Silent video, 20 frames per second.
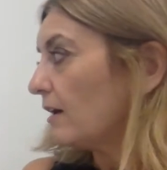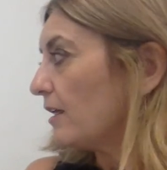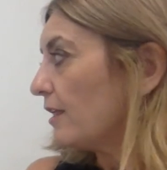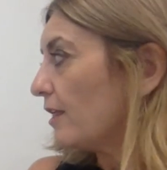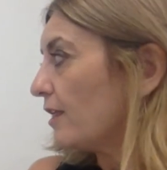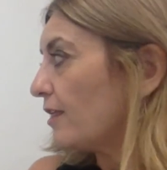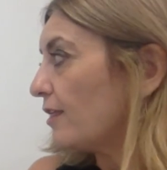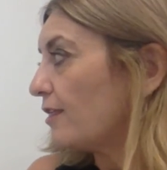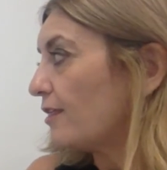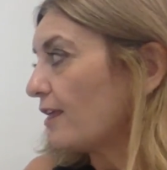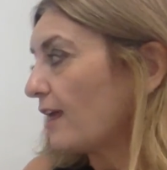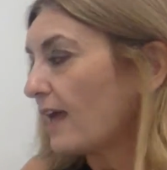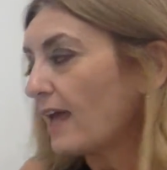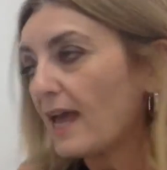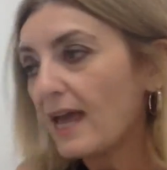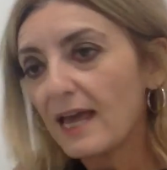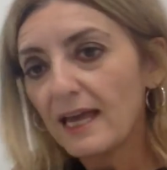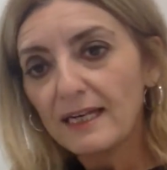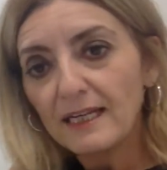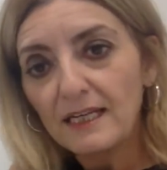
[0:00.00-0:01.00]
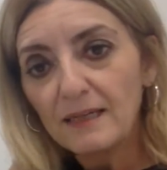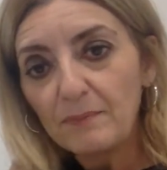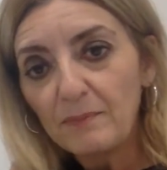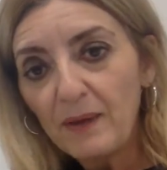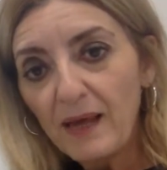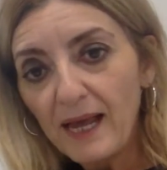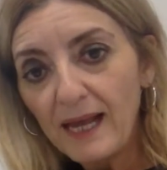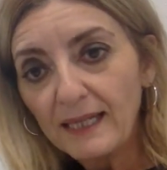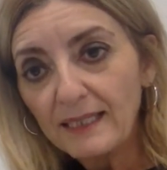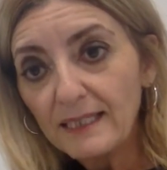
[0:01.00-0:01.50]
Then in
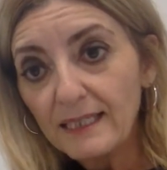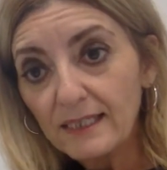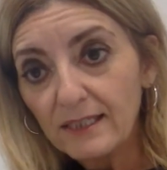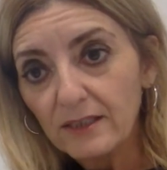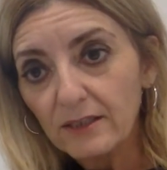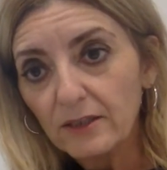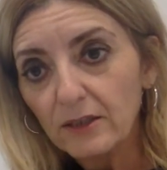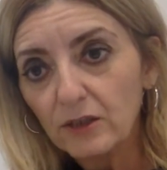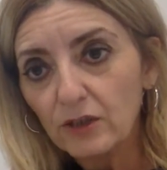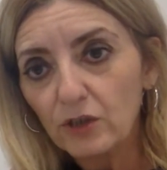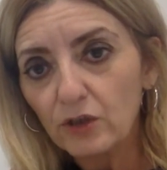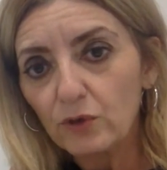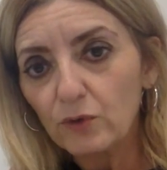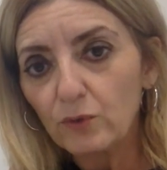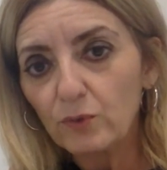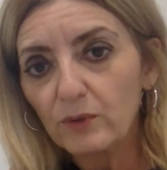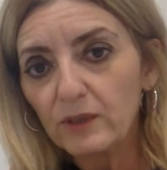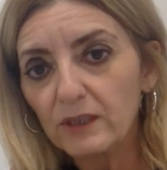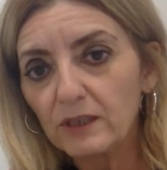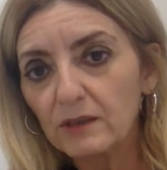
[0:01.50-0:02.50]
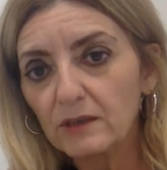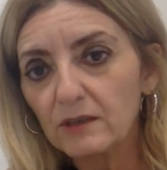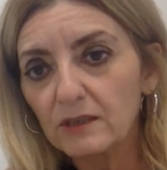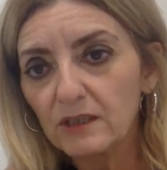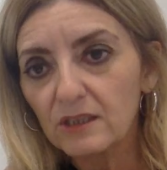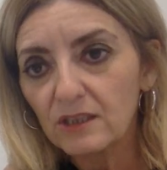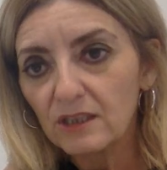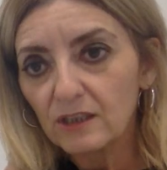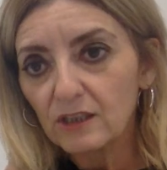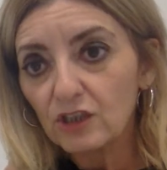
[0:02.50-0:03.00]
pencil, you will
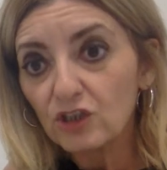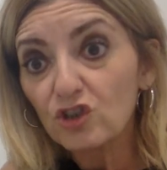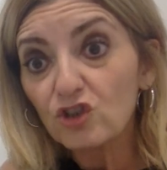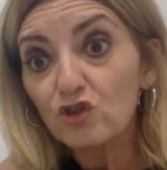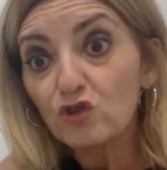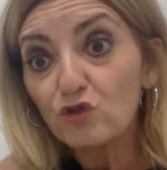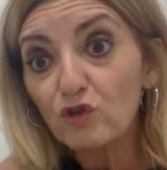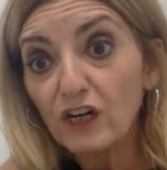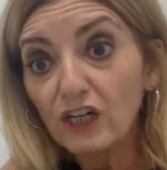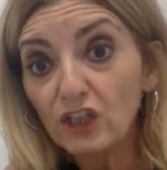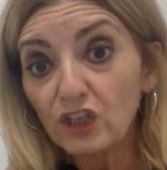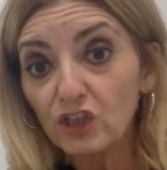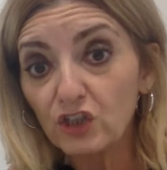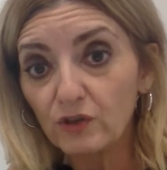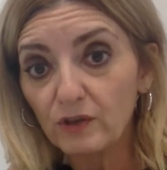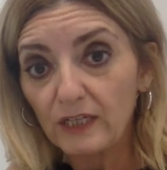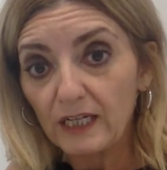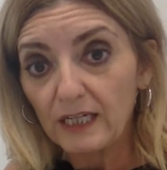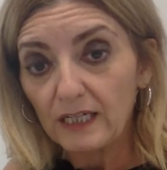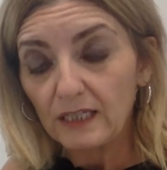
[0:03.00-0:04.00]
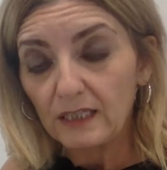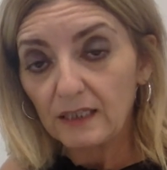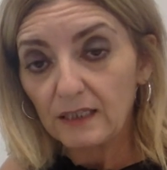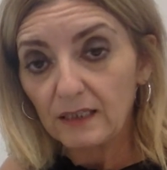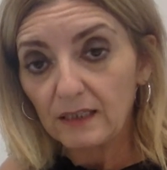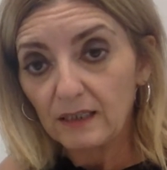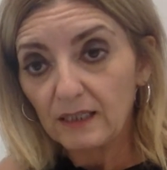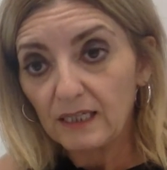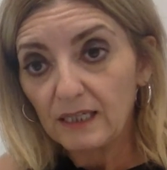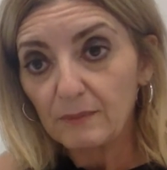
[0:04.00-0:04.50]
start structuring
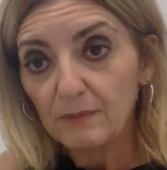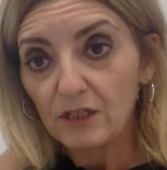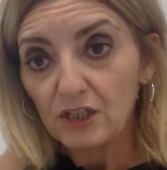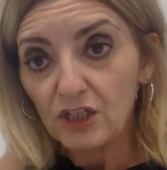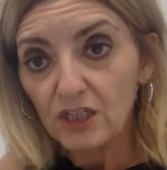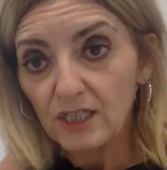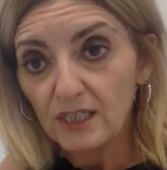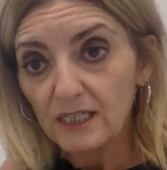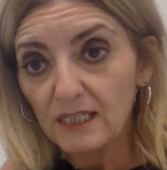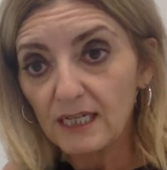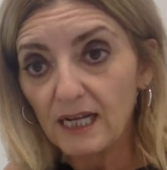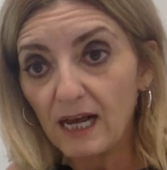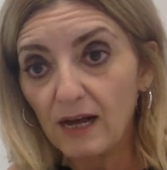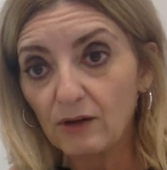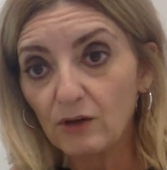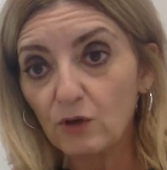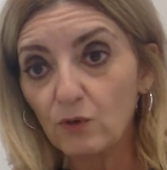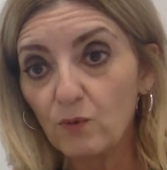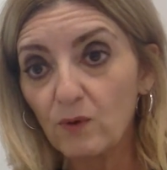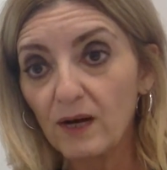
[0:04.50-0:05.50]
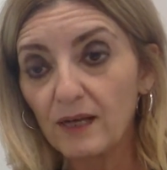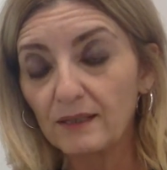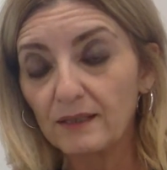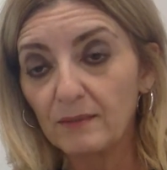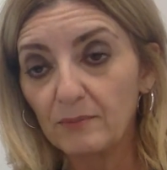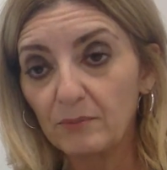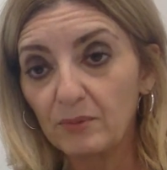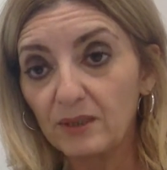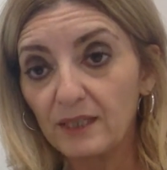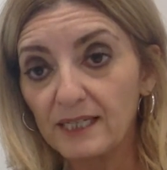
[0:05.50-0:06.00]
the images and how you want
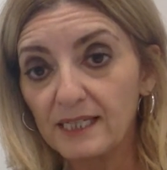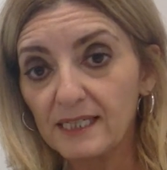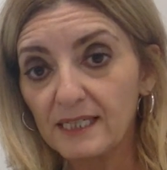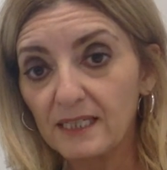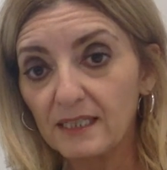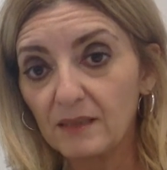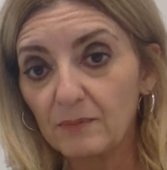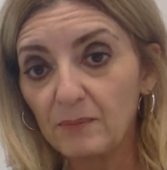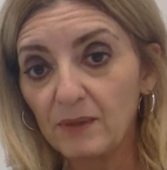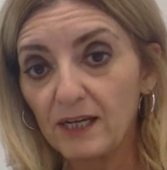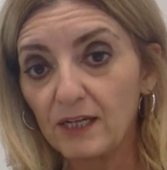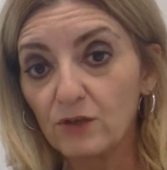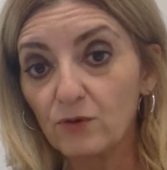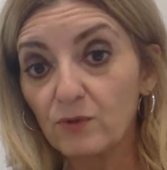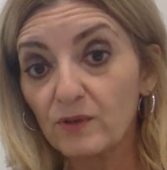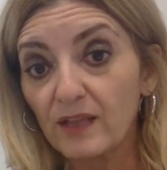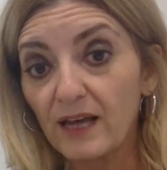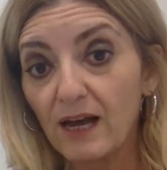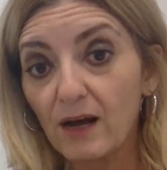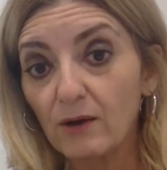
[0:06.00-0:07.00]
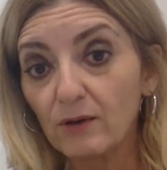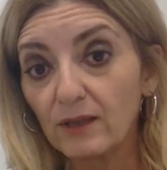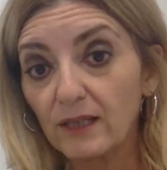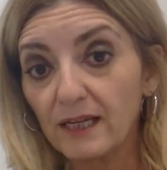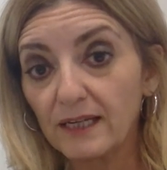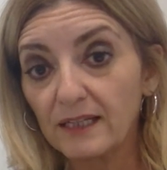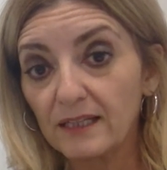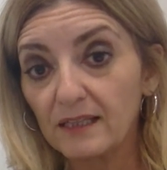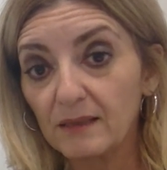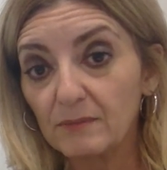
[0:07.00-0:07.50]
them placed on the page without
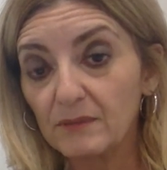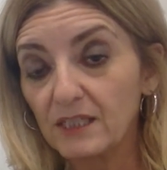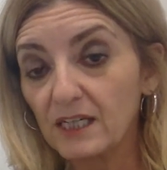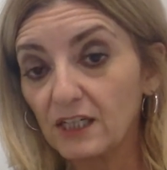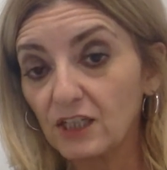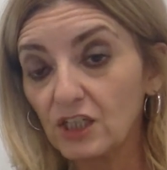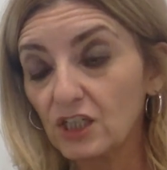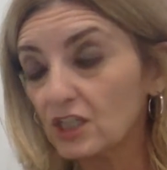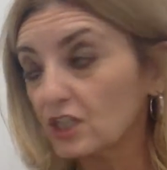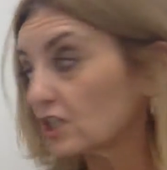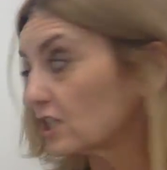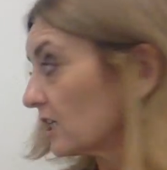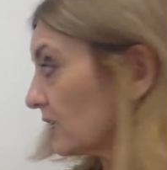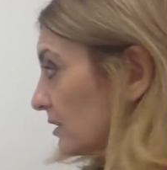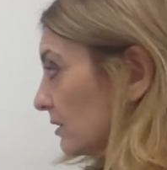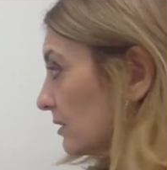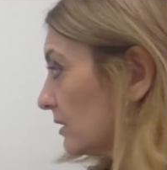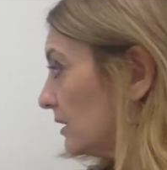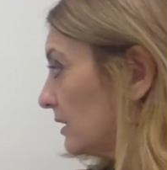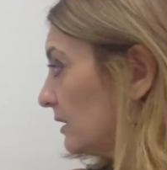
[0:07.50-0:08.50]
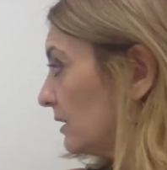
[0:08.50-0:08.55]
letting them touch each other.